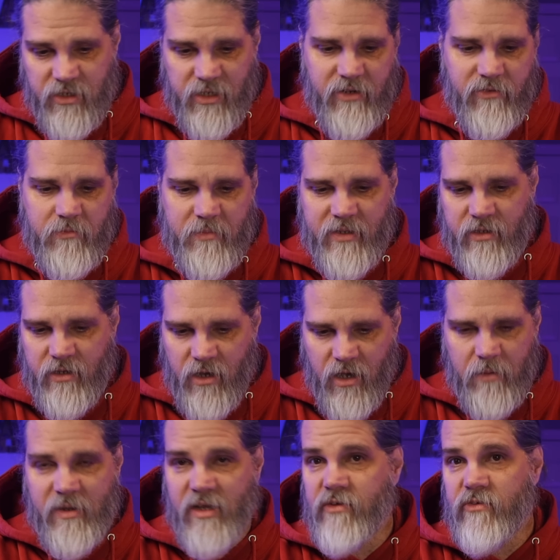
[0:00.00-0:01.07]
leave them in the
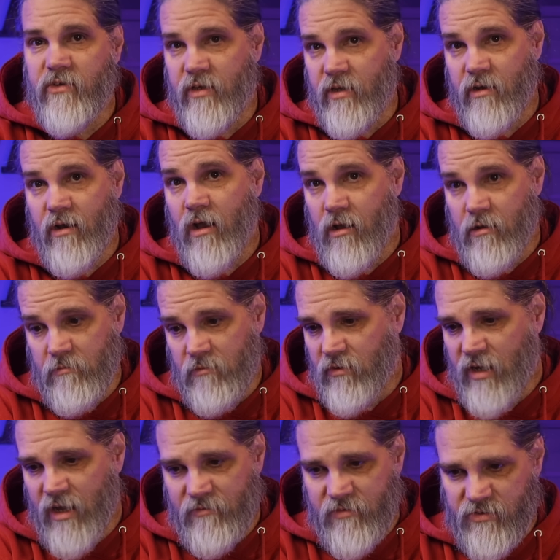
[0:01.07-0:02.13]
comments, and I'll
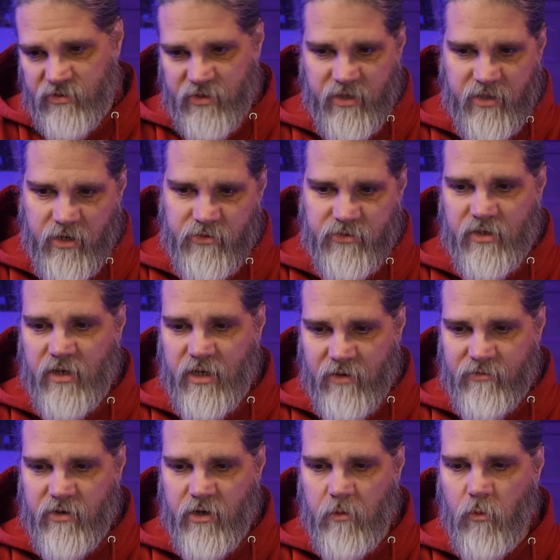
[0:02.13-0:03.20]
love to see those. I'd
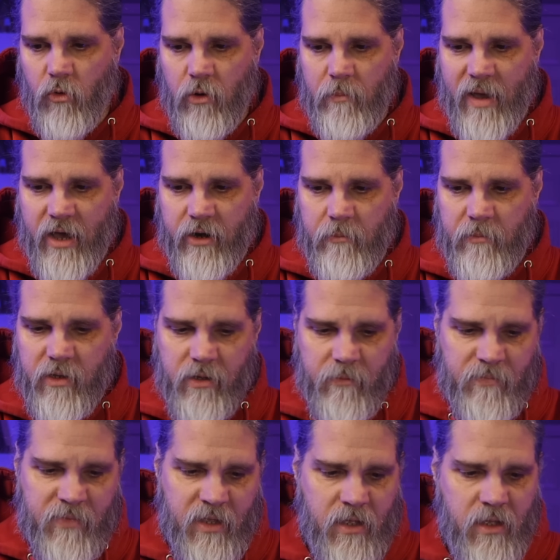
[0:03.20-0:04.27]
love to know more about them.
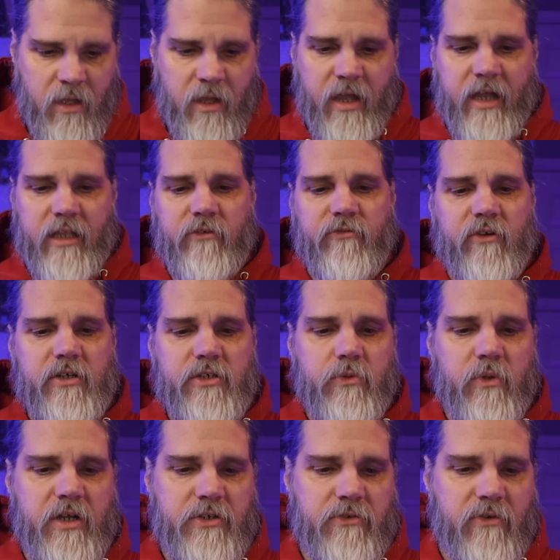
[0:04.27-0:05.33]
And the first one is